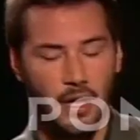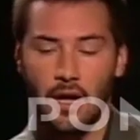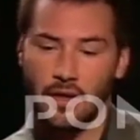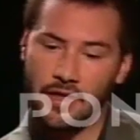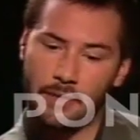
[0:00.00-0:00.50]

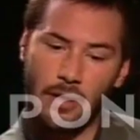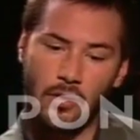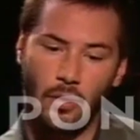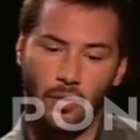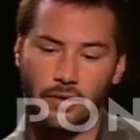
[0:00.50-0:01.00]
The thing about
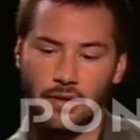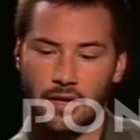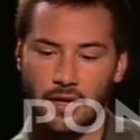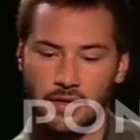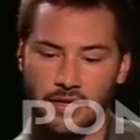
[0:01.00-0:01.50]
cold
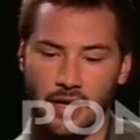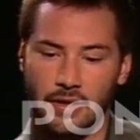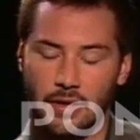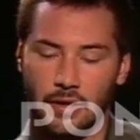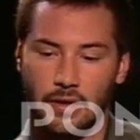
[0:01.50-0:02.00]
is that
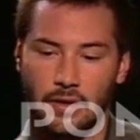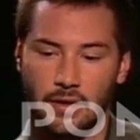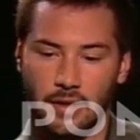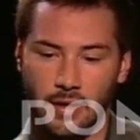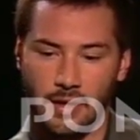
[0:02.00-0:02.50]

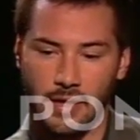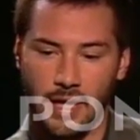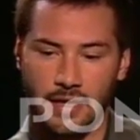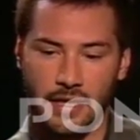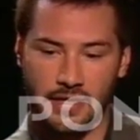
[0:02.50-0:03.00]

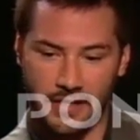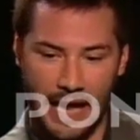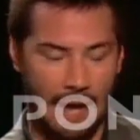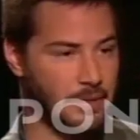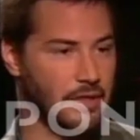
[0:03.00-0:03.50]
it
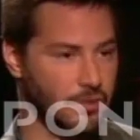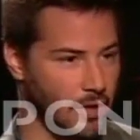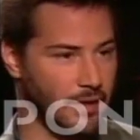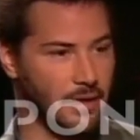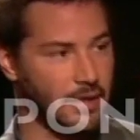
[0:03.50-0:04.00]
saps
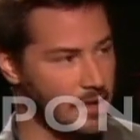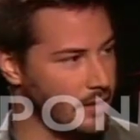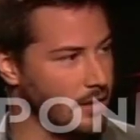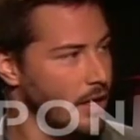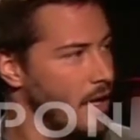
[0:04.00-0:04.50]
strength, and
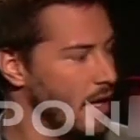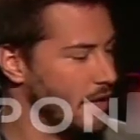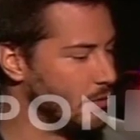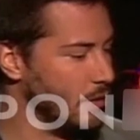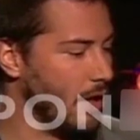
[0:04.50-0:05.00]
it's
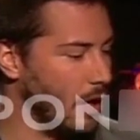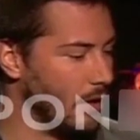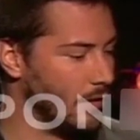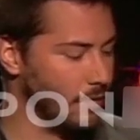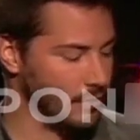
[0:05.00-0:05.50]
really
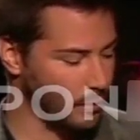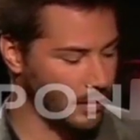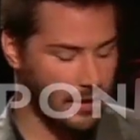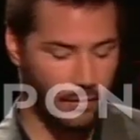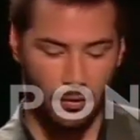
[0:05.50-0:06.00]
hard. There was one
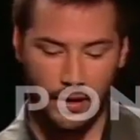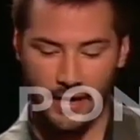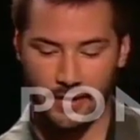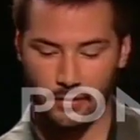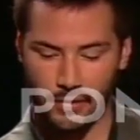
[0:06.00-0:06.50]
day where
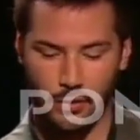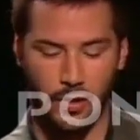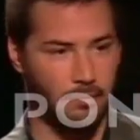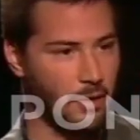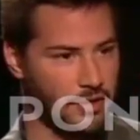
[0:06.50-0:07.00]
it was quite
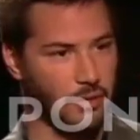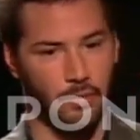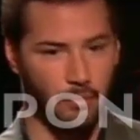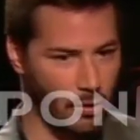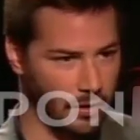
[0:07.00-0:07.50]
emotional with
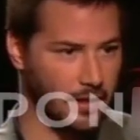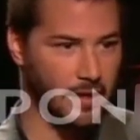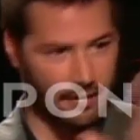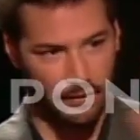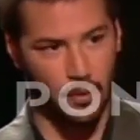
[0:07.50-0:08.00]
Morgan and
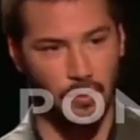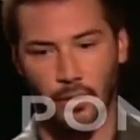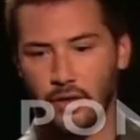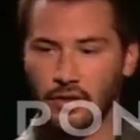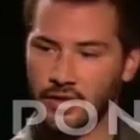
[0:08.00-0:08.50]
everyone, and we
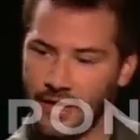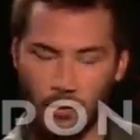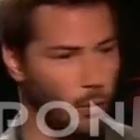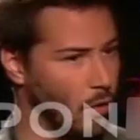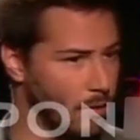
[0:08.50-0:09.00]
couldn't get
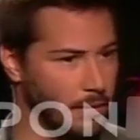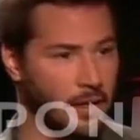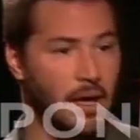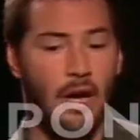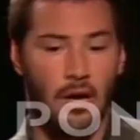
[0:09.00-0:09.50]
warm, and
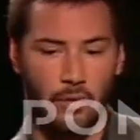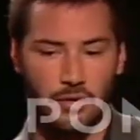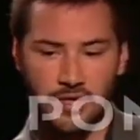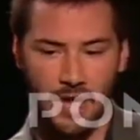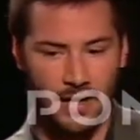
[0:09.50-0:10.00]
we were
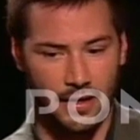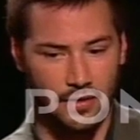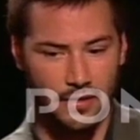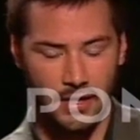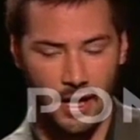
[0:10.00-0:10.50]
standing
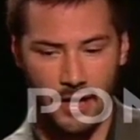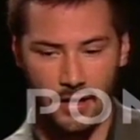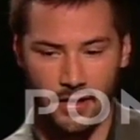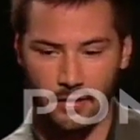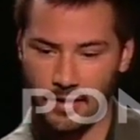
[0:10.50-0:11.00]
outside. I
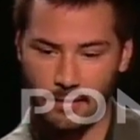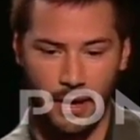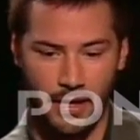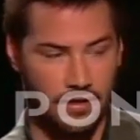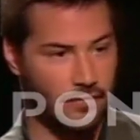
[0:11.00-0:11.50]
think it was like
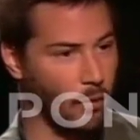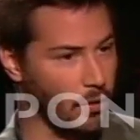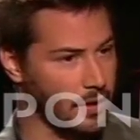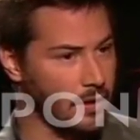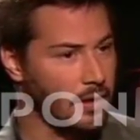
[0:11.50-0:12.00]
minus 40
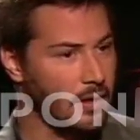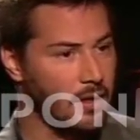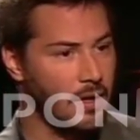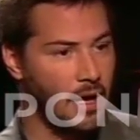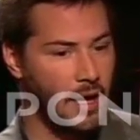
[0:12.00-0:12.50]

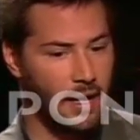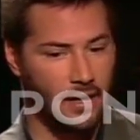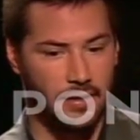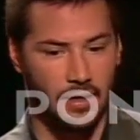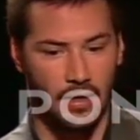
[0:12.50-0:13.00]

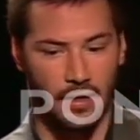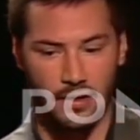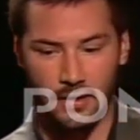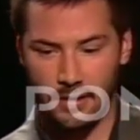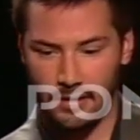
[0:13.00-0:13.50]

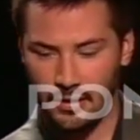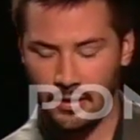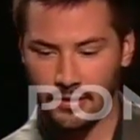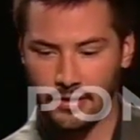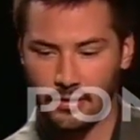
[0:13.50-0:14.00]

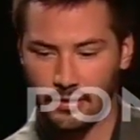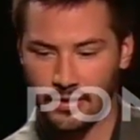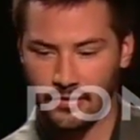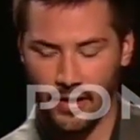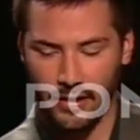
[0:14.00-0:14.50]
and degrees
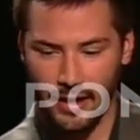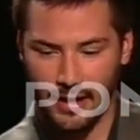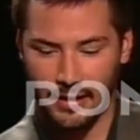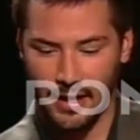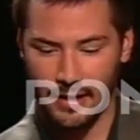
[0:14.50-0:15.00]
Fahrenheit,
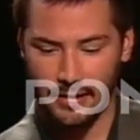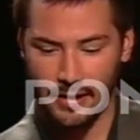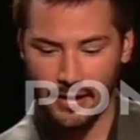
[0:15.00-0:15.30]
and